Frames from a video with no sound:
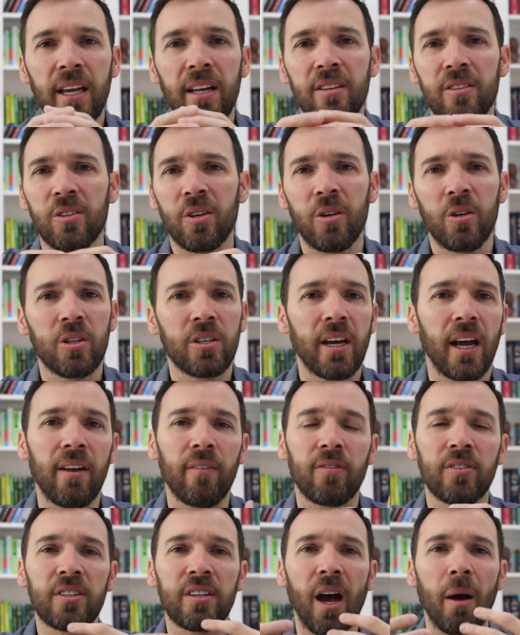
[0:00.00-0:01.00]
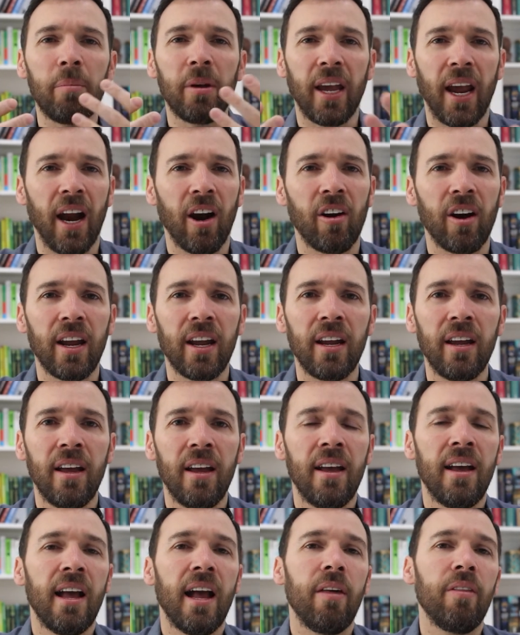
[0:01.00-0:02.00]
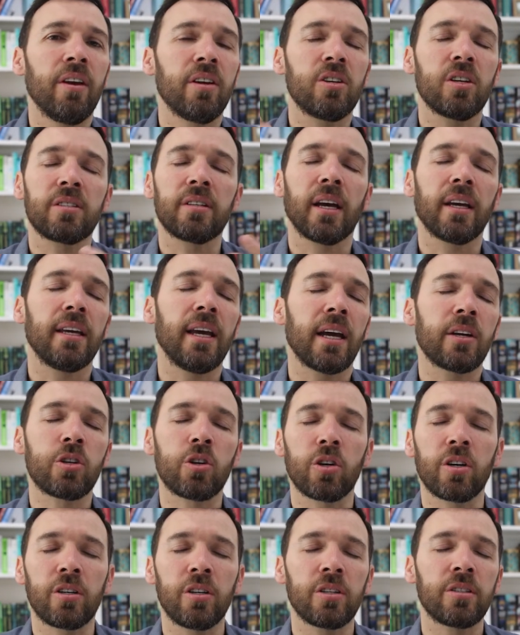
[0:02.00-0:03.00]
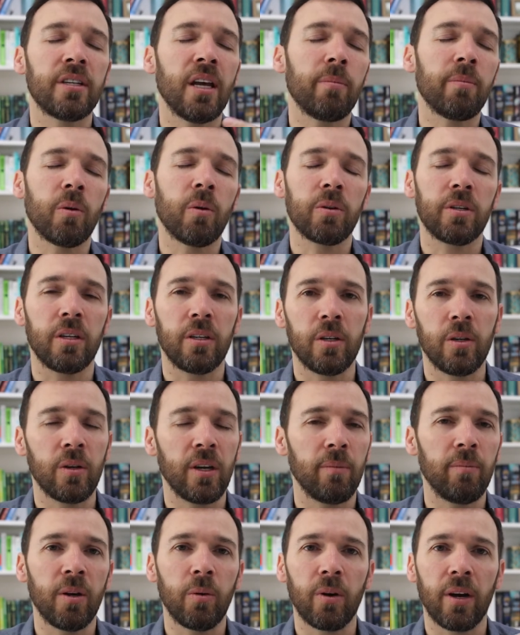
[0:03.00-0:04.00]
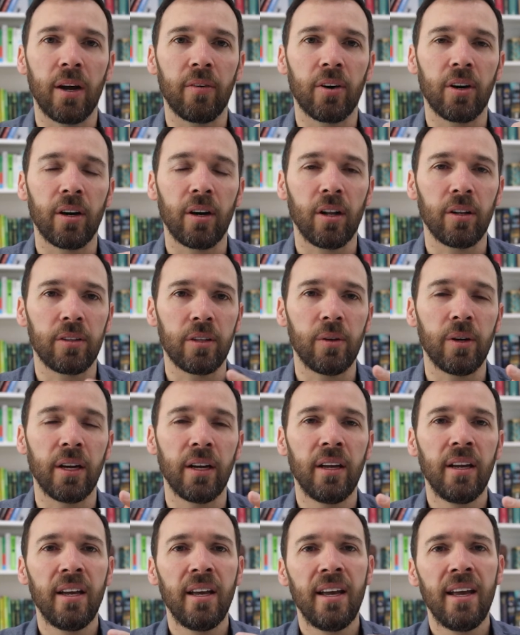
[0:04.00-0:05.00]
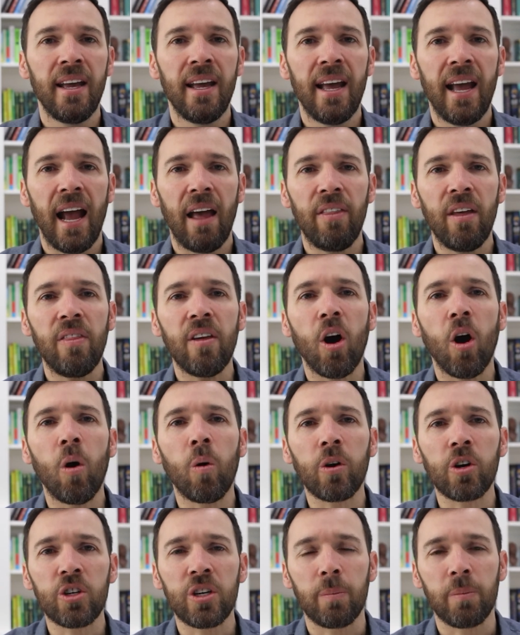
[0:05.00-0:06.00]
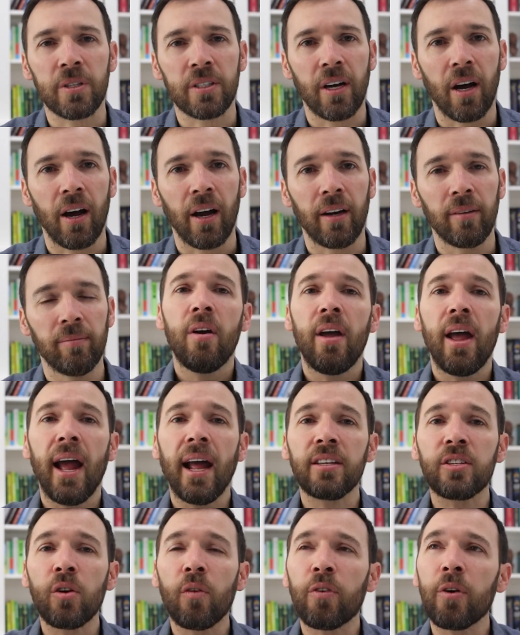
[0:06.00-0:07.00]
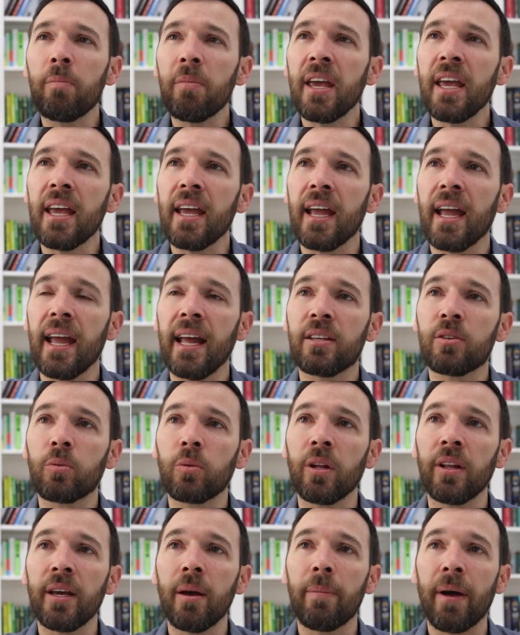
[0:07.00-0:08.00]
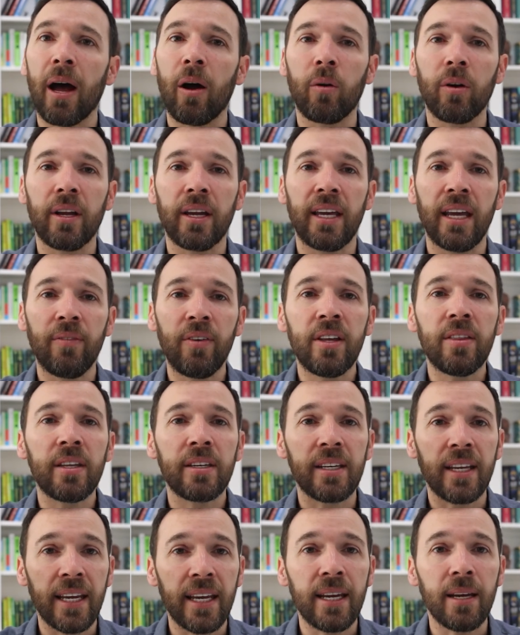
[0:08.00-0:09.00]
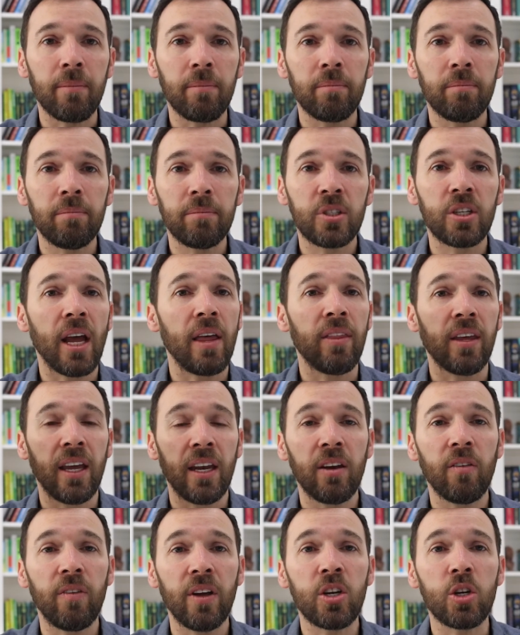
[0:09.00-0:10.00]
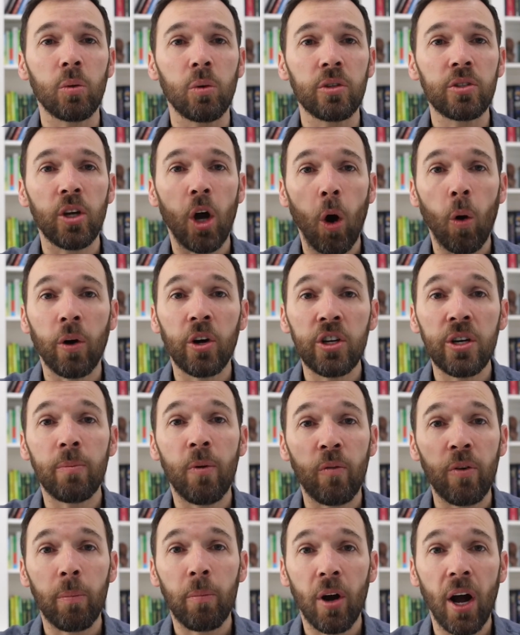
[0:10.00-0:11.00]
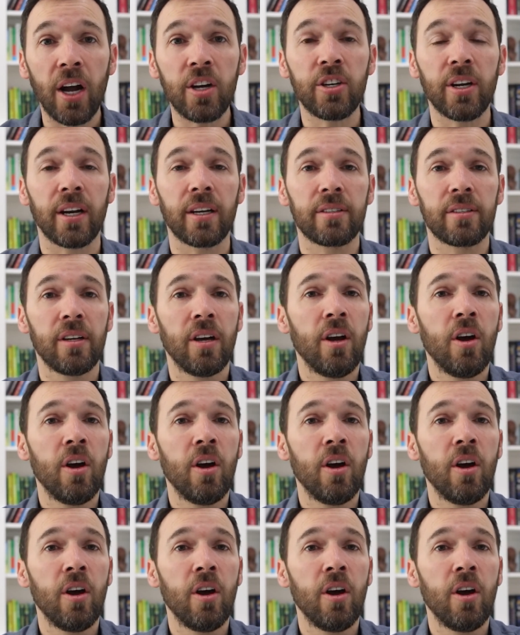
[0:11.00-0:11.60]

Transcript: And so you just kind of stop caring. And then it's just like, yeah, sure, just tell me what to do, give me whatever, and I'll do it. And then the ownership is gone. And so for me, it's really about giving the teams and the individuals ownership over projects.